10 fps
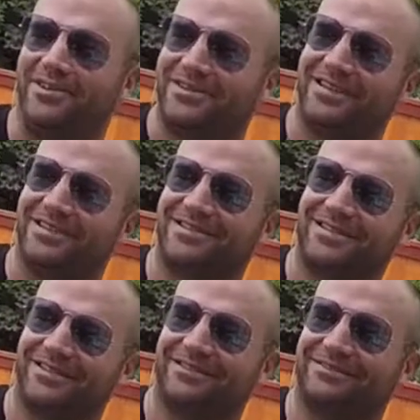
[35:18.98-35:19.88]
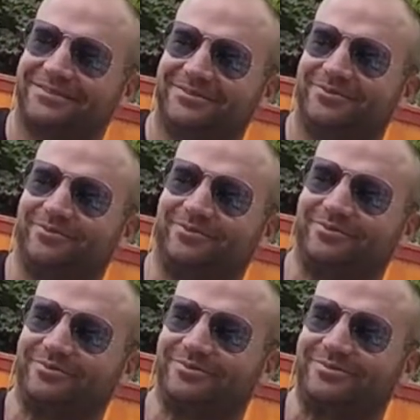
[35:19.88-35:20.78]
Yeah, but said I didn't want
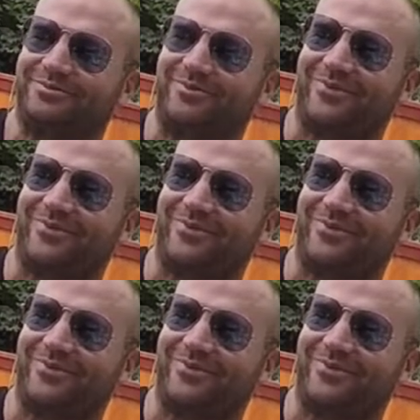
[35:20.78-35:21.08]
to do that.